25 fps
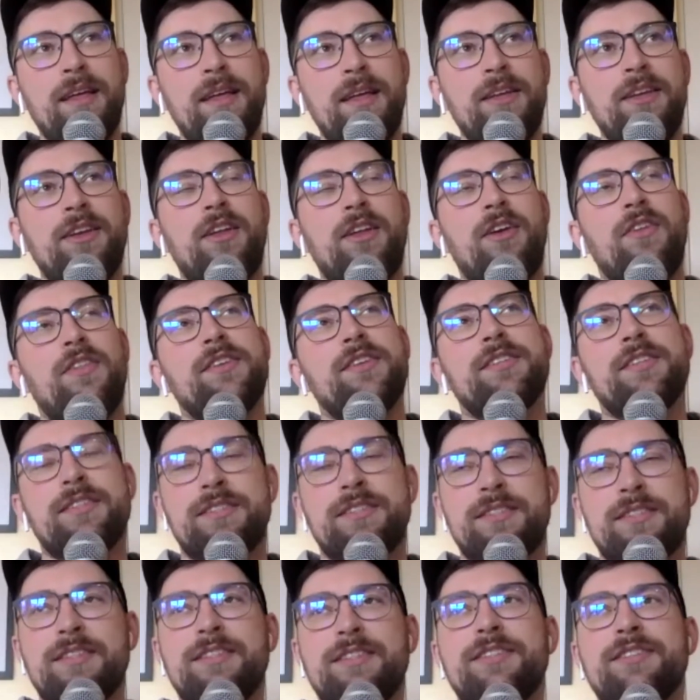you know, this
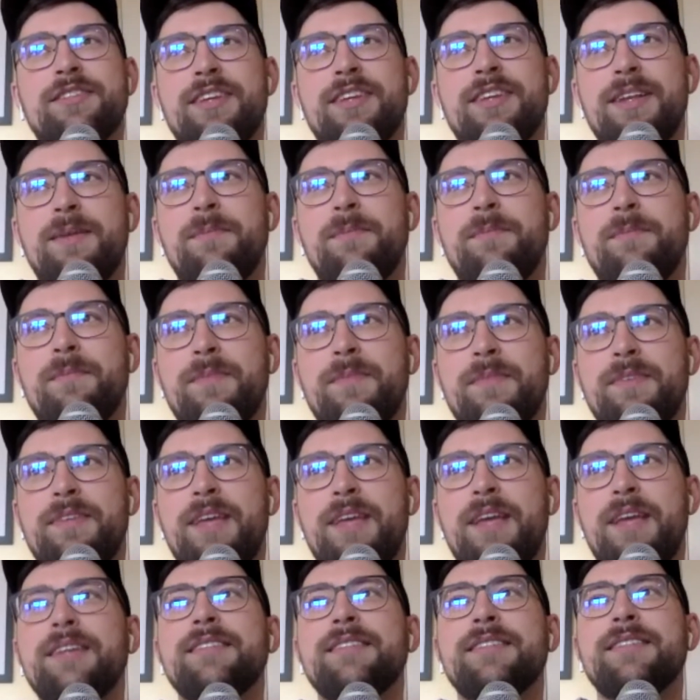is this is going to
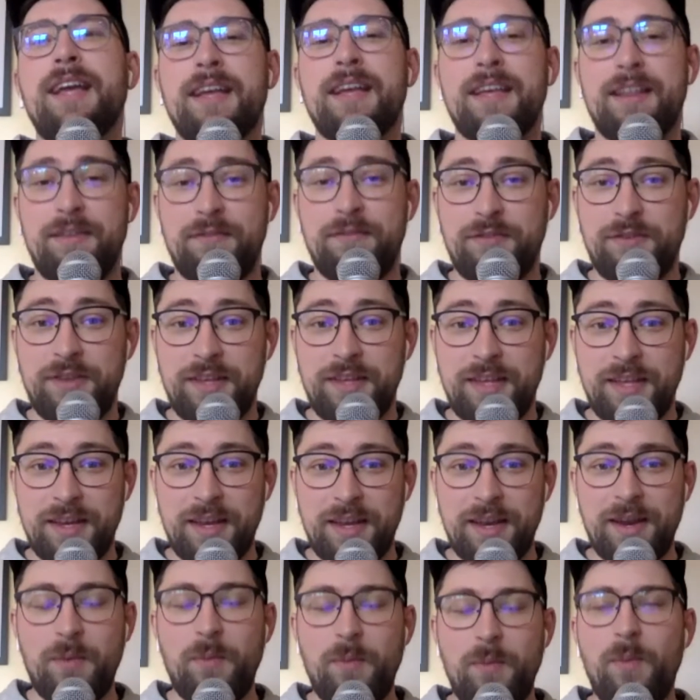take a second if you need
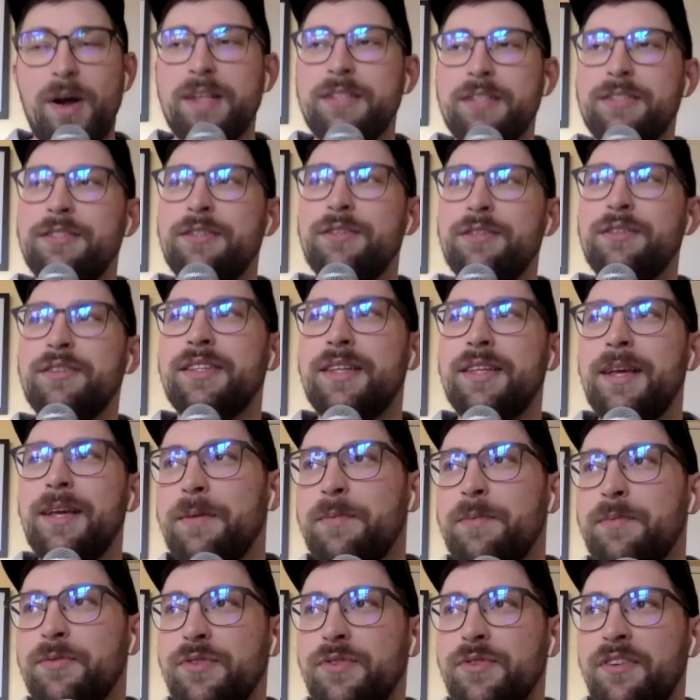it. What do you sure.
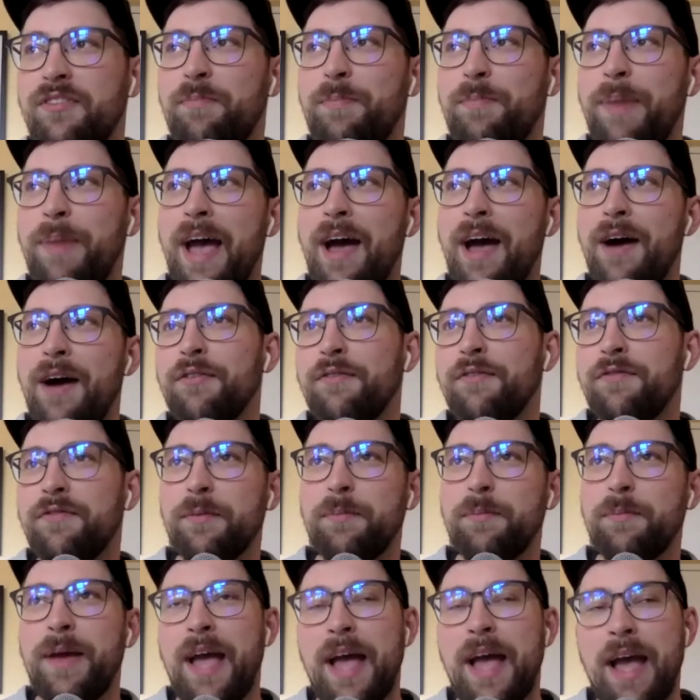think, sort of pound
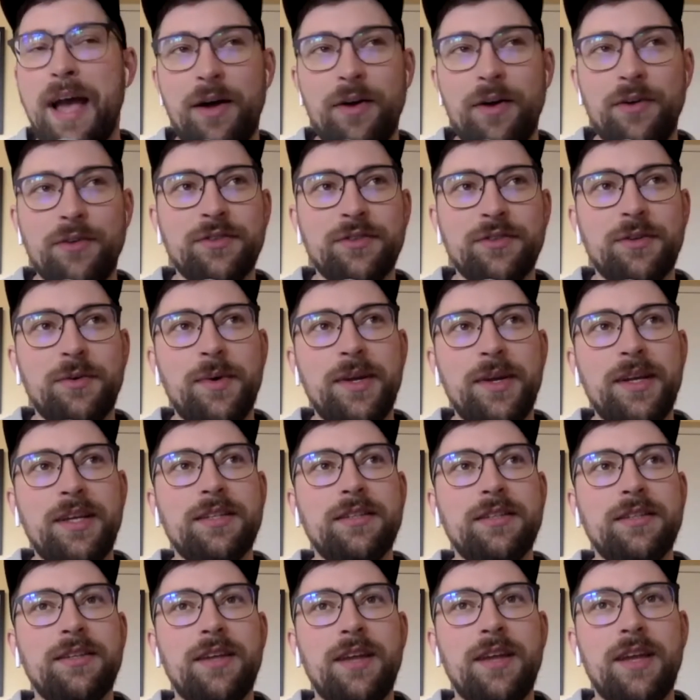for pound, we
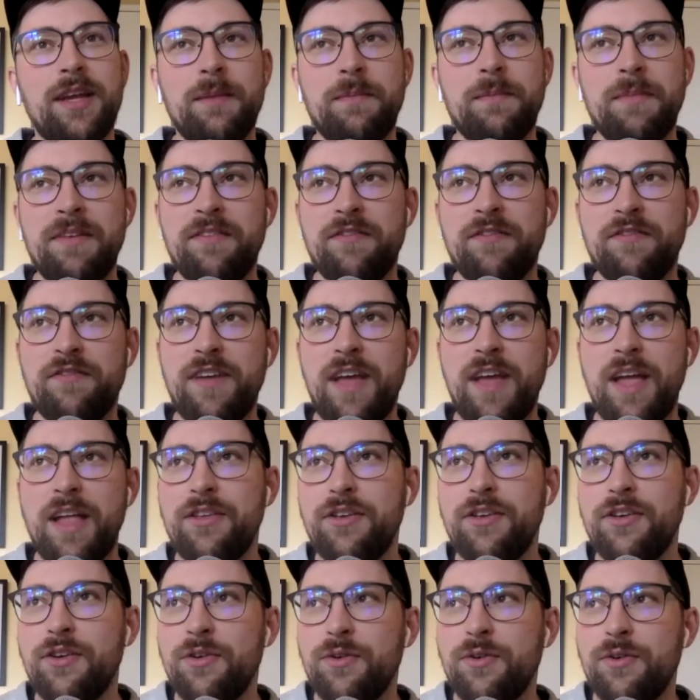could it could be
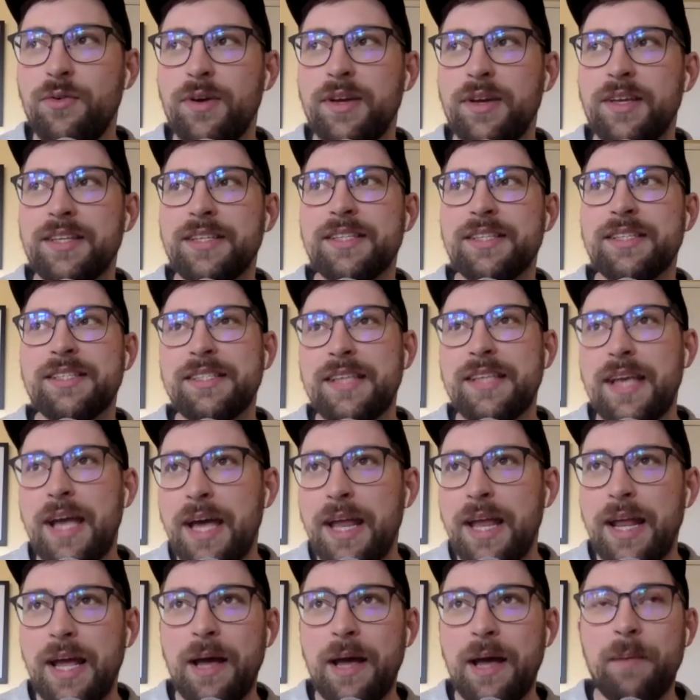venue,
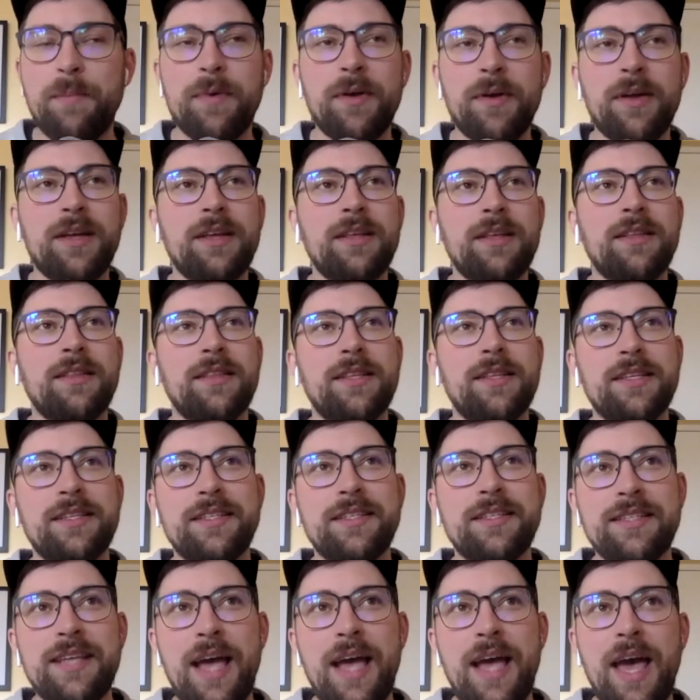setup, the
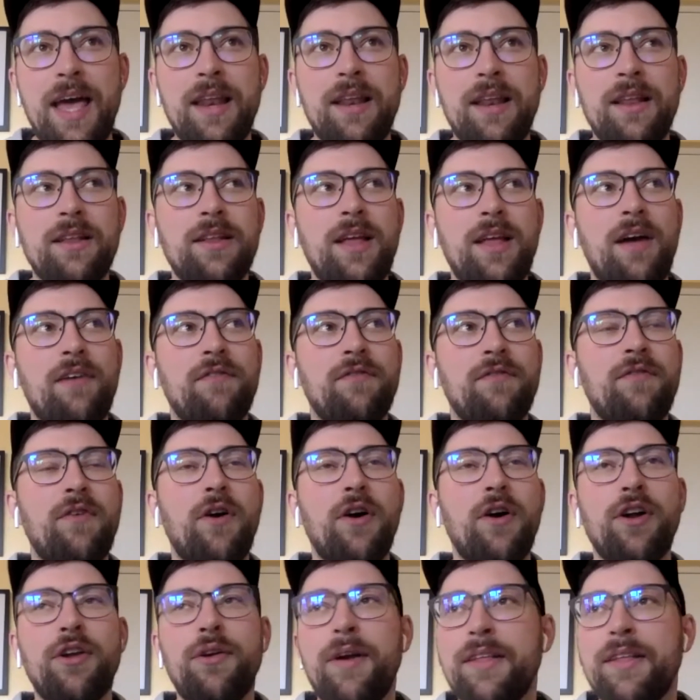set, how
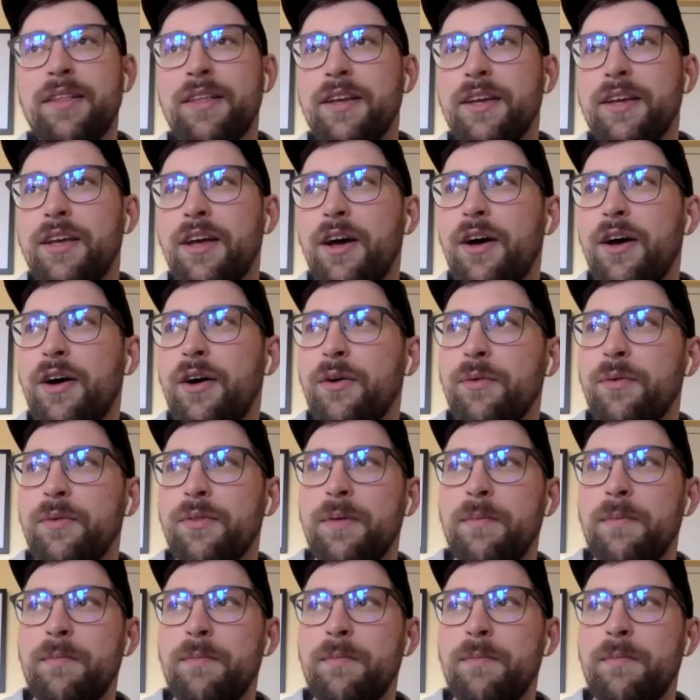far you had to go, the